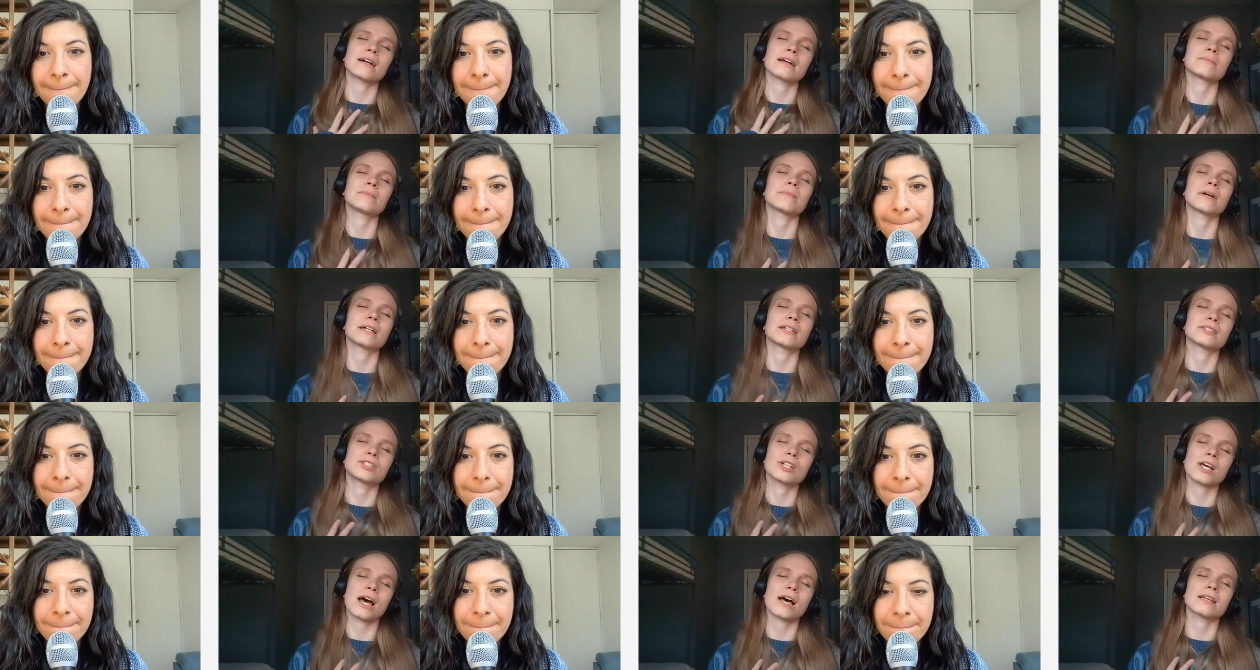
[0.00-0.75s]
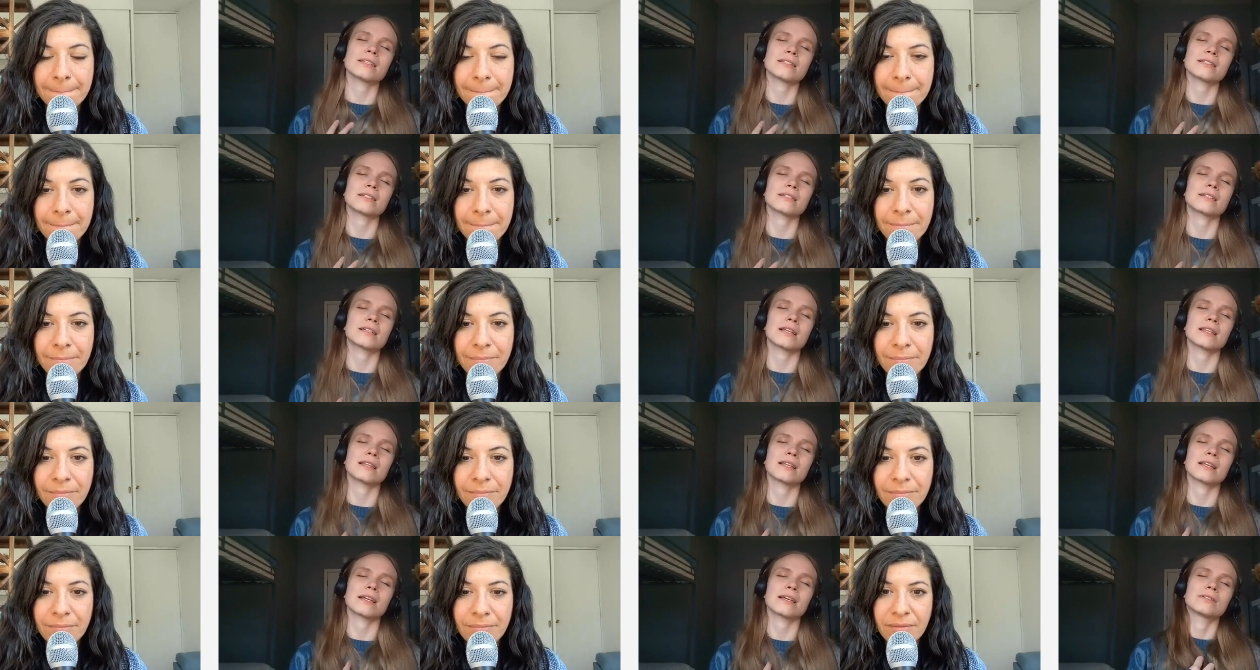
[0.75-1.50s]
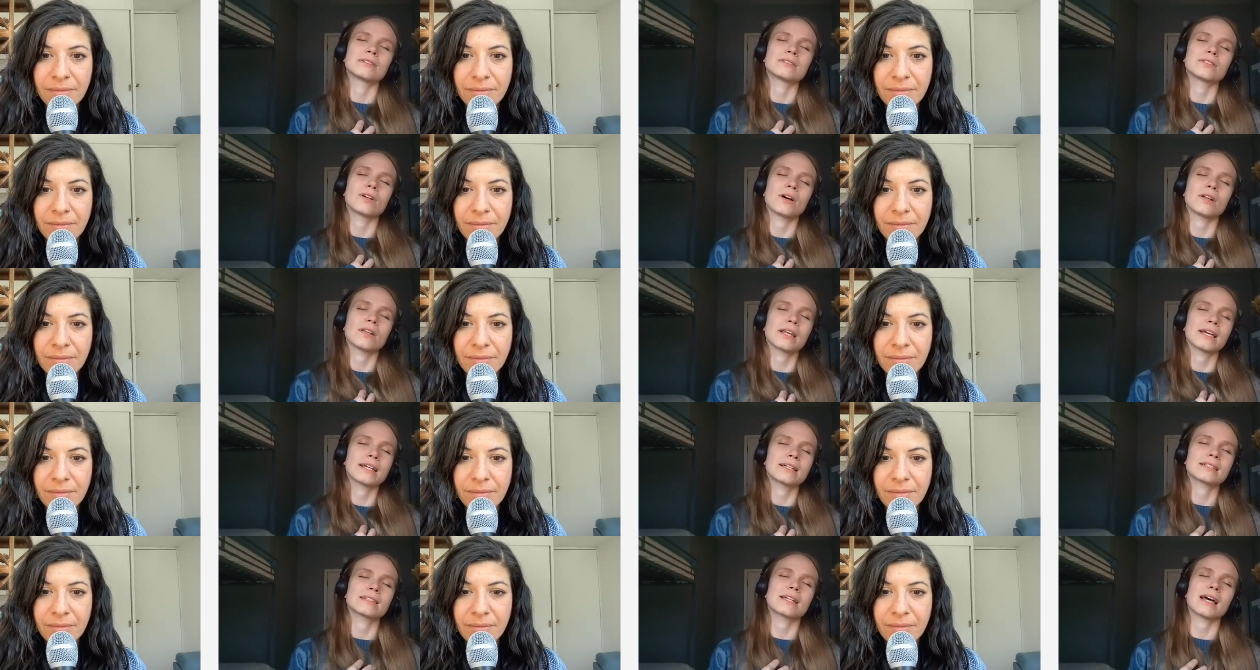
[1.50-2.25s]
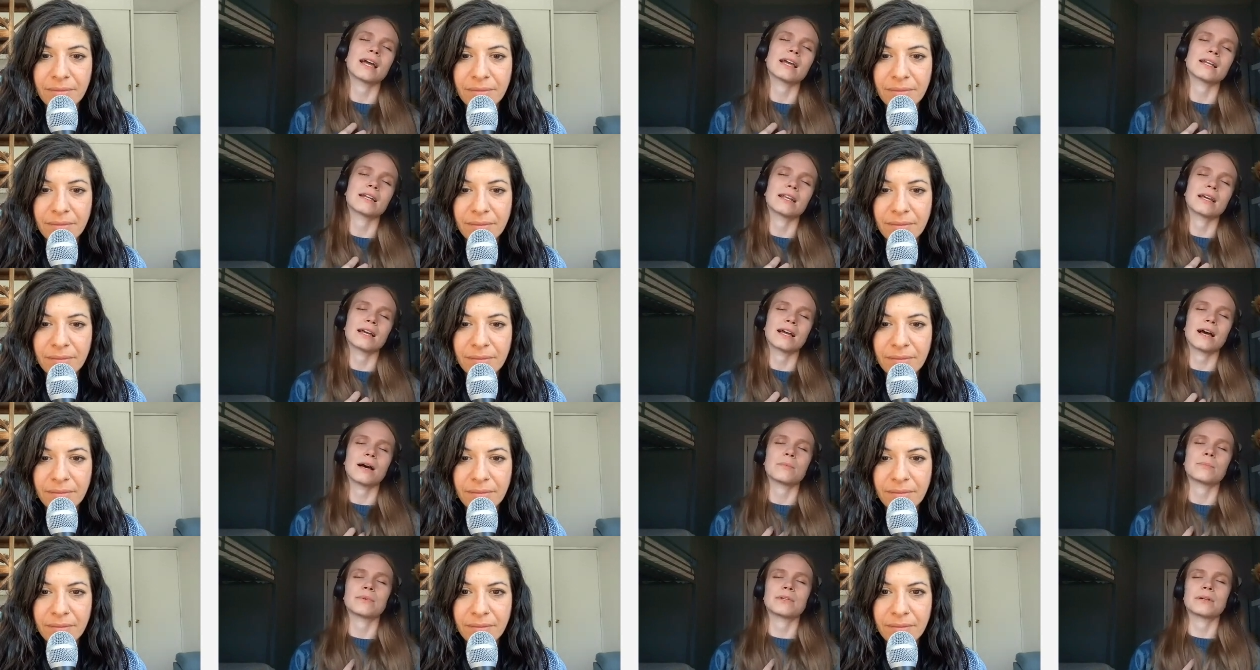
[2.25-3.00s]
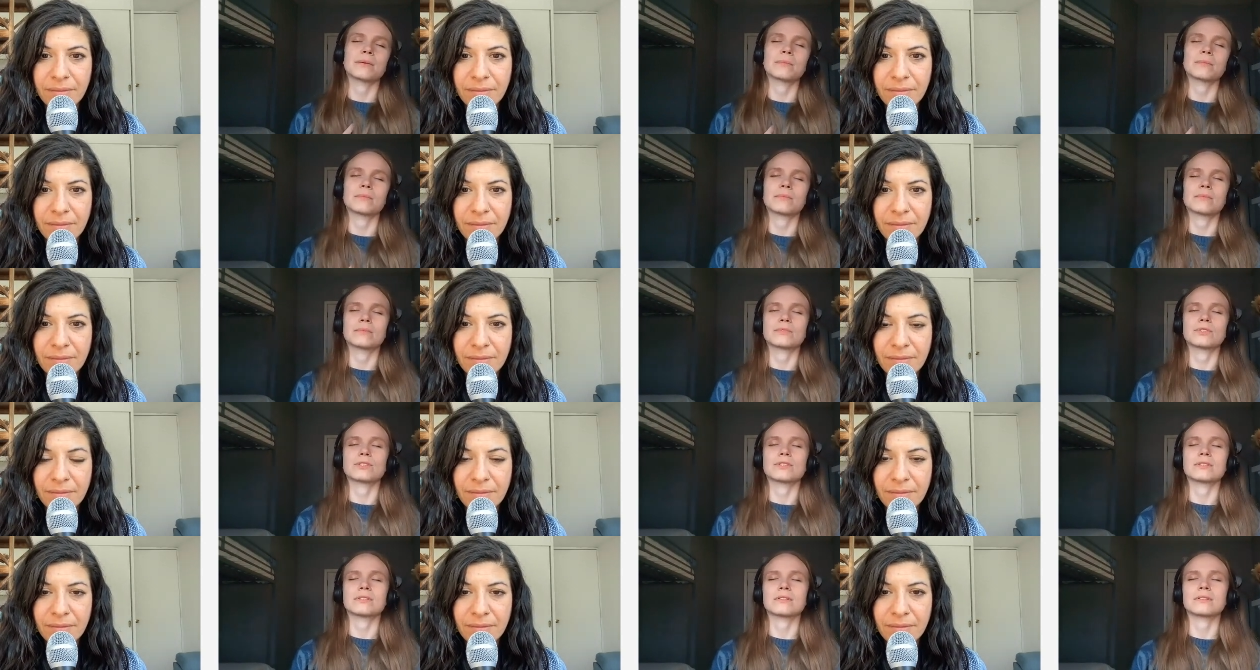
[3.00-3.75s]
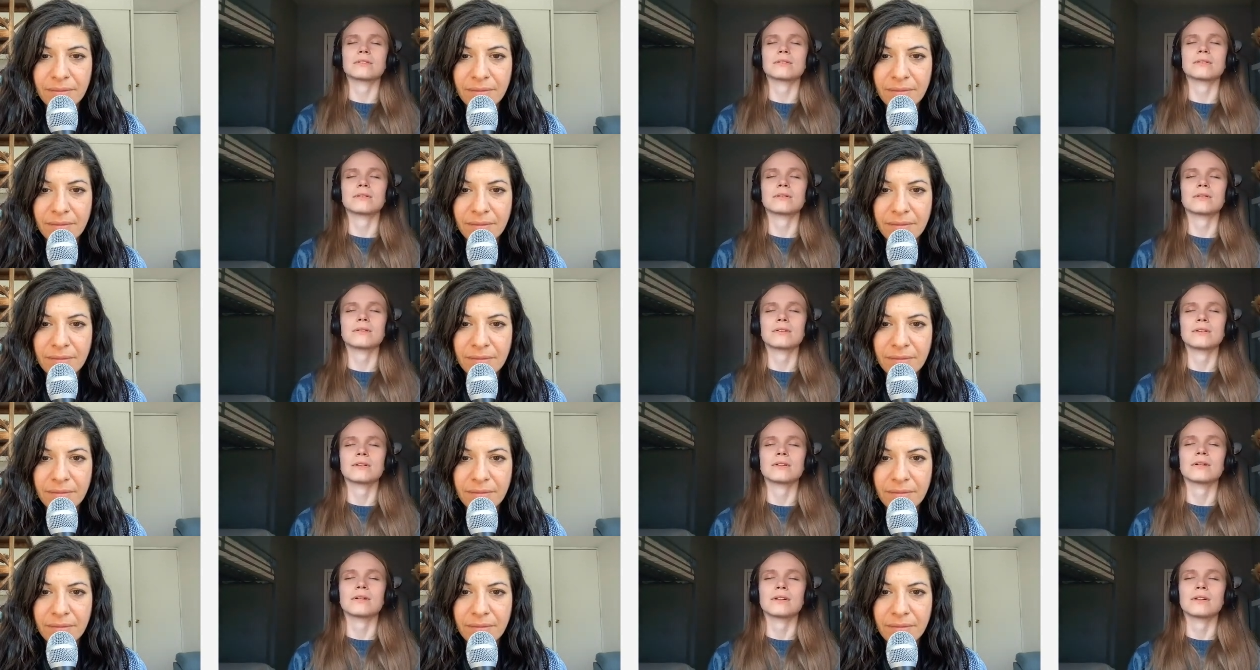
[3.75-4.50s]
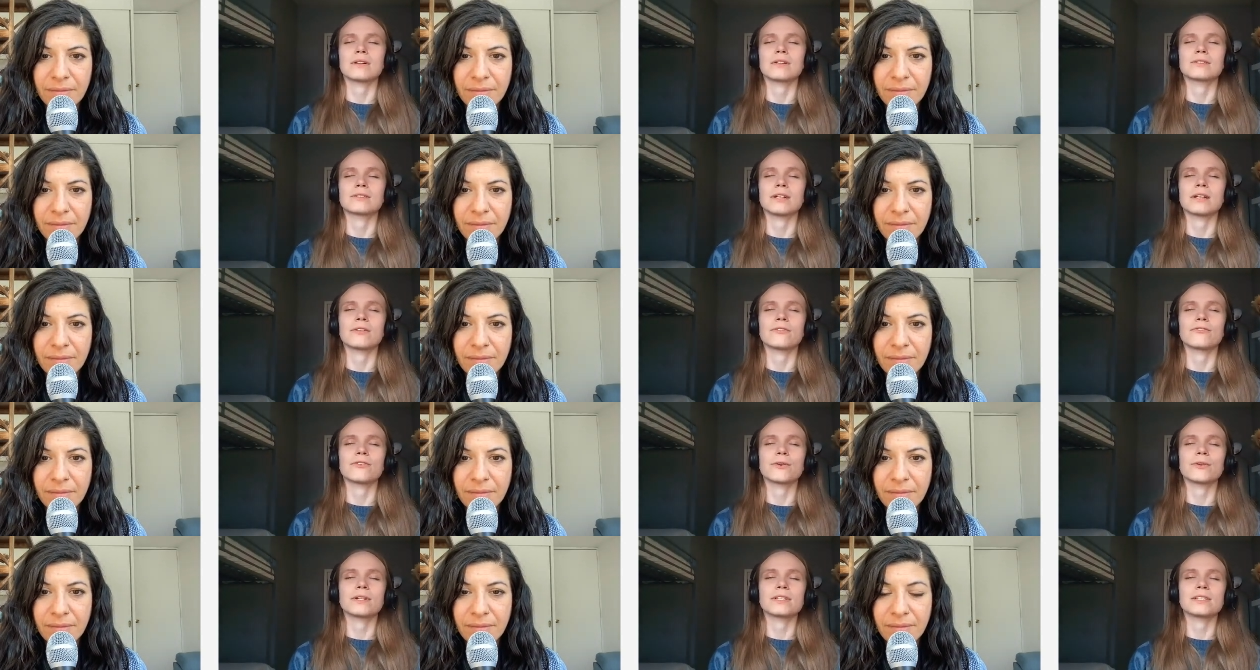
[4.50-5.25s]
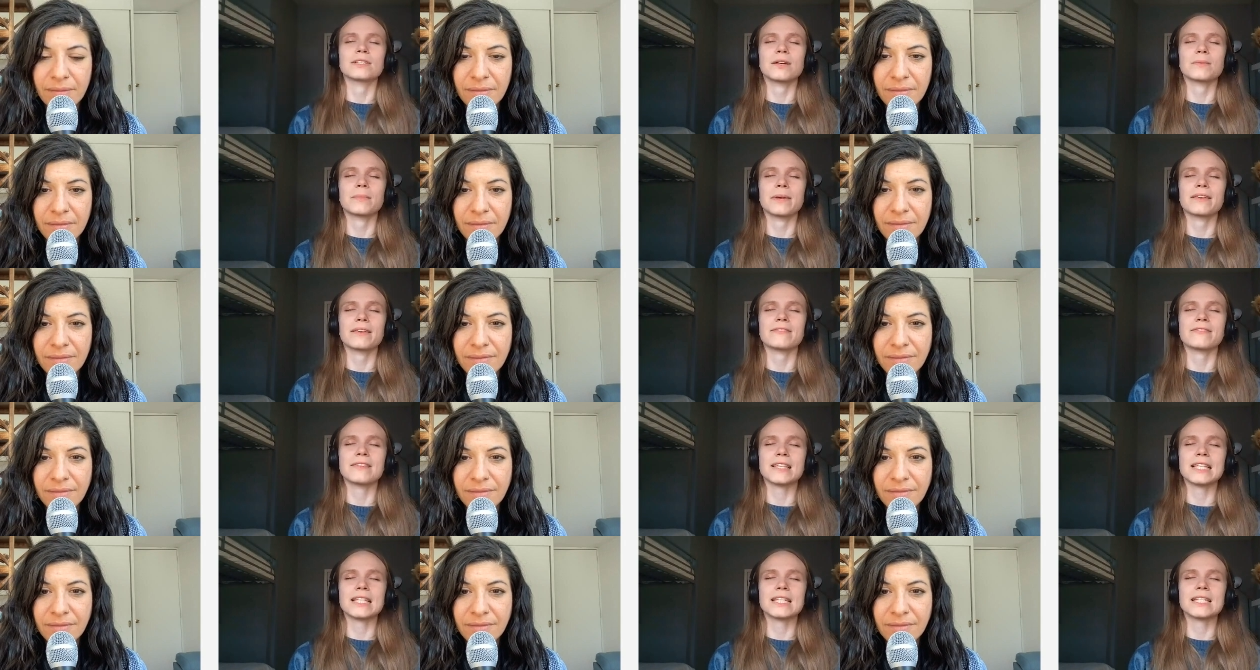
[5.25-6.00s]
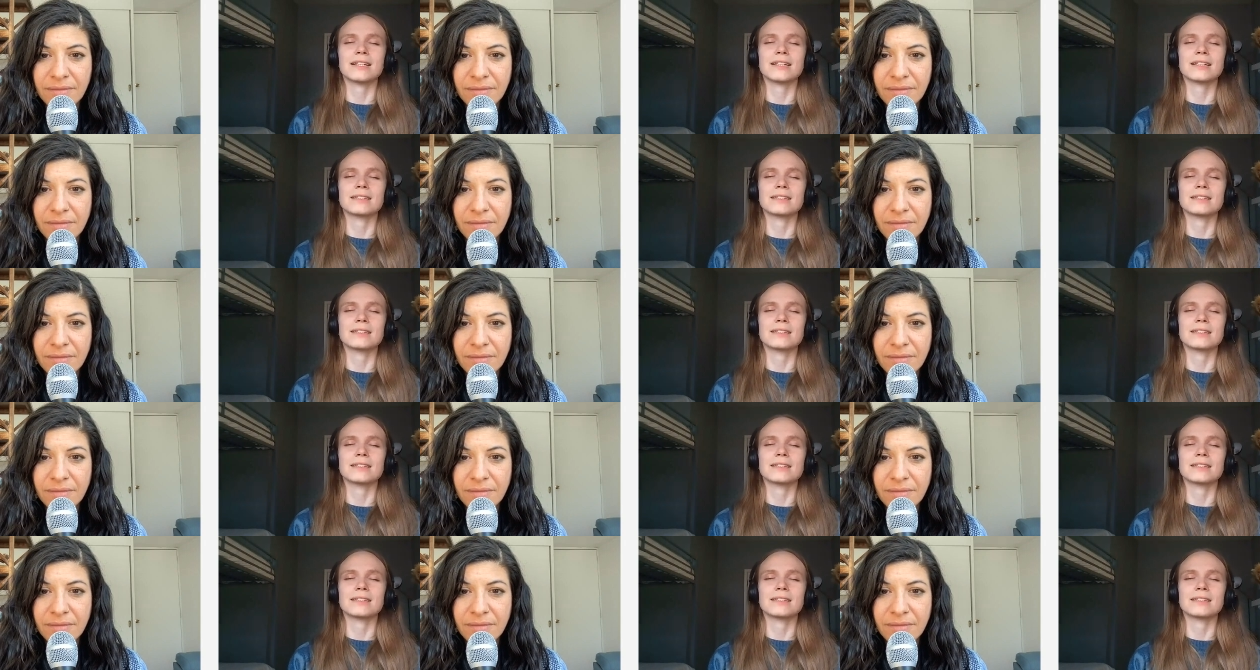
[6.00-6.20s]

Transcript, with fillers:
Speaker 1: and my chest, and like it's all like tightening up, and I'm just trying to focus on my feet.